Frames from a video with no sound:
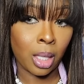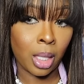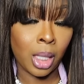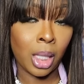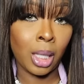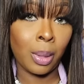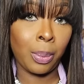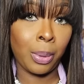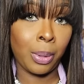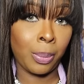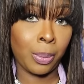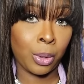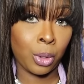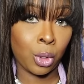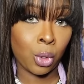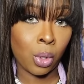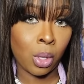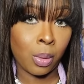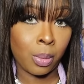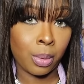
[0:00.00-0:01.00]
get people in
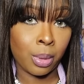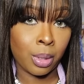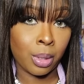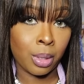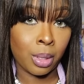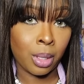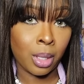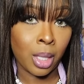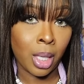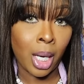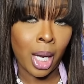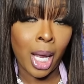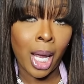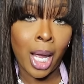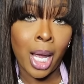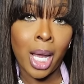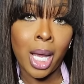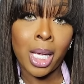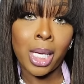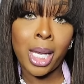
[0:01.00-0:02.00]
trouble
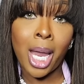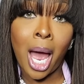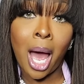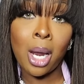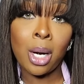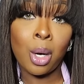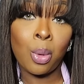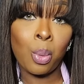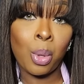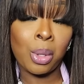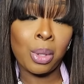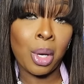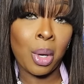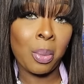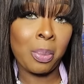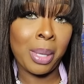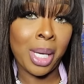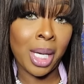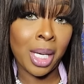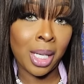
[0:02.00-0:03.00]
y'all don't want
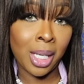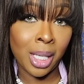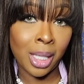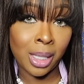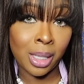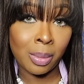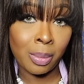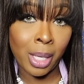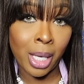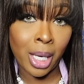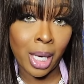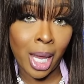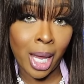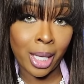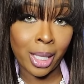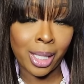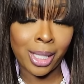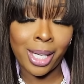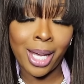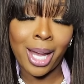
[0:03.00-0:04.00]
no man that smell
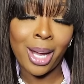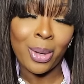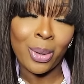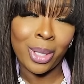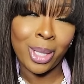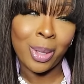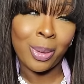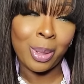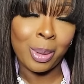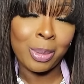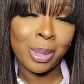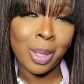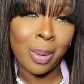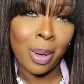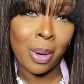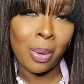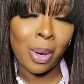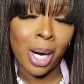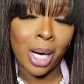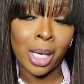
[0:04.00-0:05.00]
like it y'all already know what I'm talking
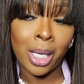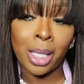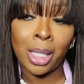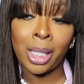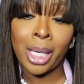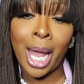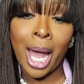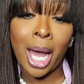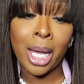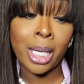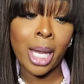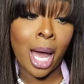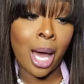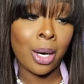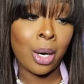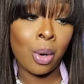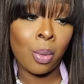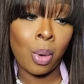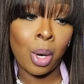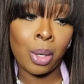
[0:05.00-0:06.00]
about right y'all
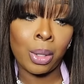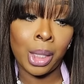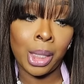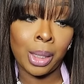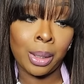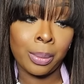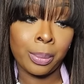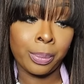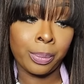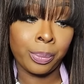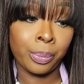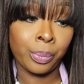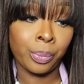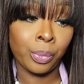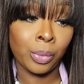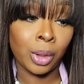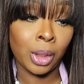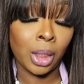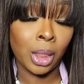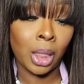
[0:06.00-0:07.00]
don't want
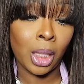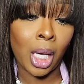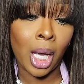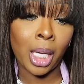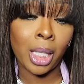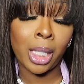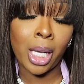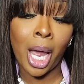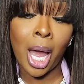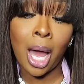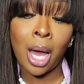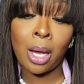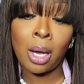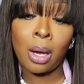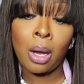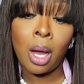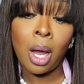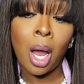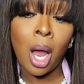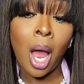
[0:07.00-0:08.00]
it
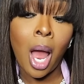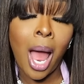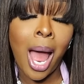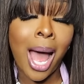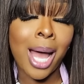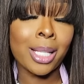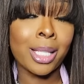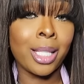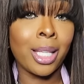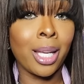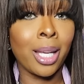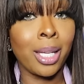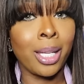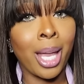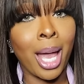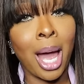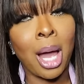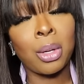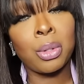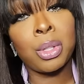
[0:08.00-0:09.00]
y'all I tell
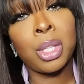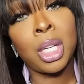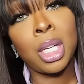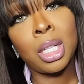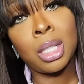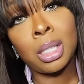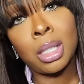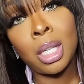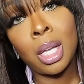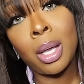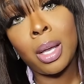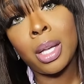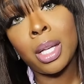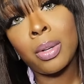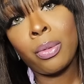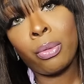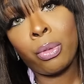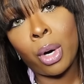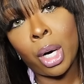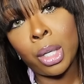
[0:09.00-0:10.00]
y'all this
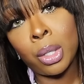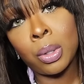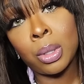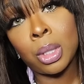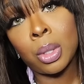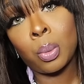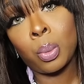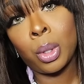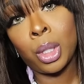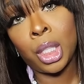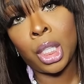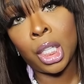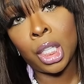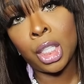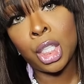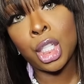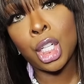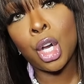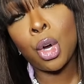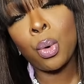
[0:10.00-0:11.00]
fragrance will
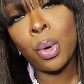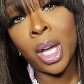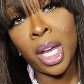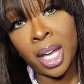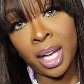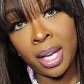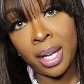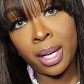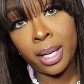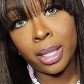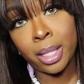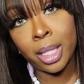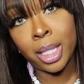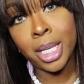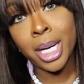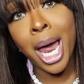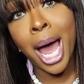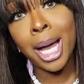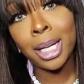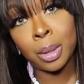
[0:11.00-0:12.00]
get your head
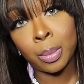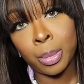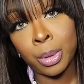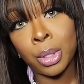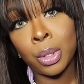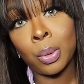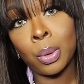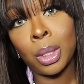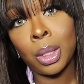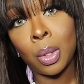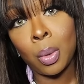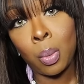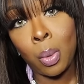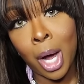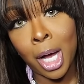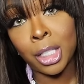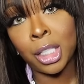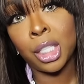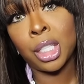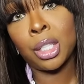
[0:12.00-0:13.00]
knocked between the
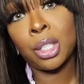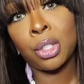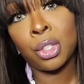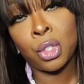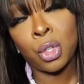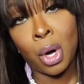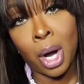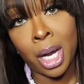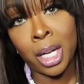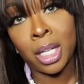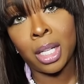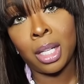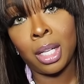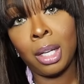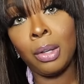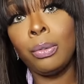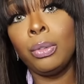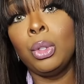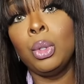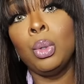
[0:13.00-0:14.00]
washer and the dryer
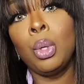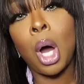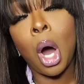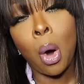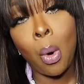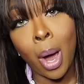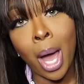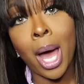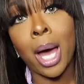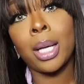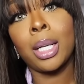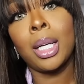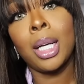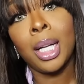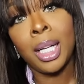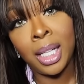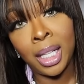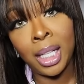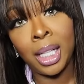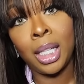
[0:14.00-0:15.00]
if you go out
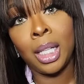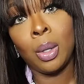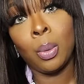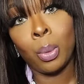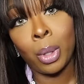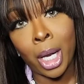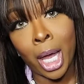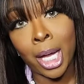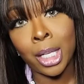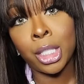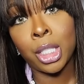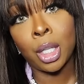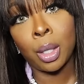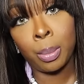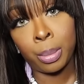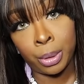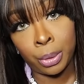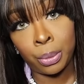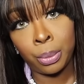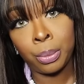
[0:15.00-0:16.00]
in it without your
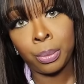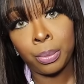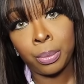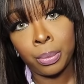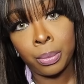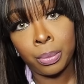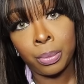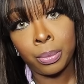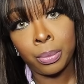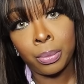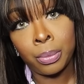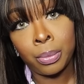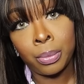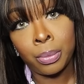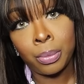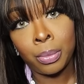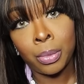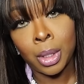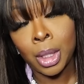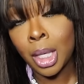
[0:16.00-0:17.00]
boo
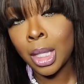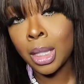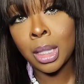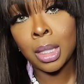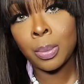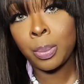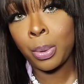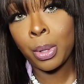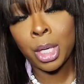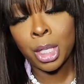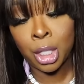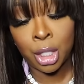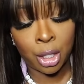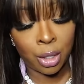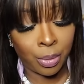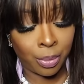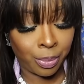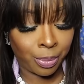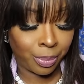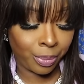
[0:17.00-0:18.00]
because it's
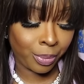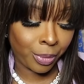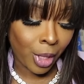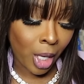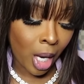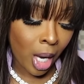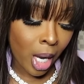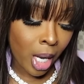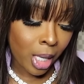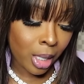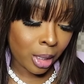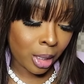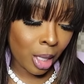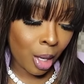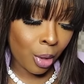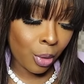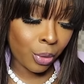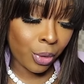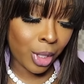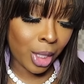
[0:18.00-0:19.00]
pressure.
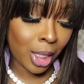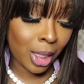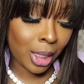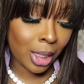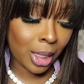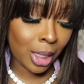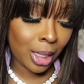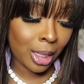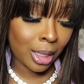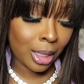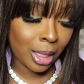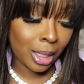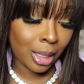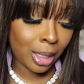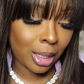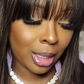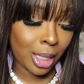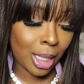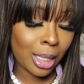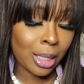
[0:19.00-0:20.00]
So this is the
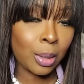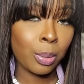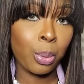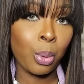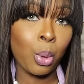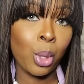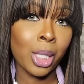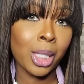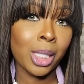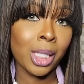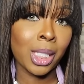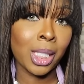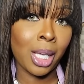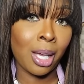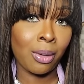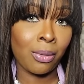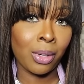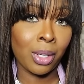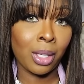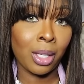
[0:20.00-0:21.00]

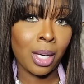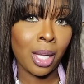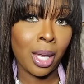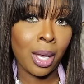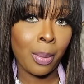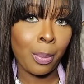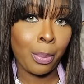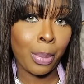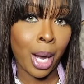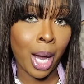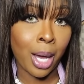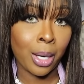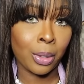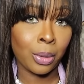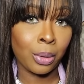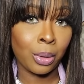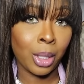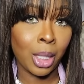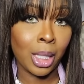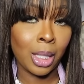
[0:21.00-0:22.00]
6.7
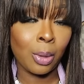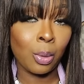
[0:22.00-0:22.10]
bottle and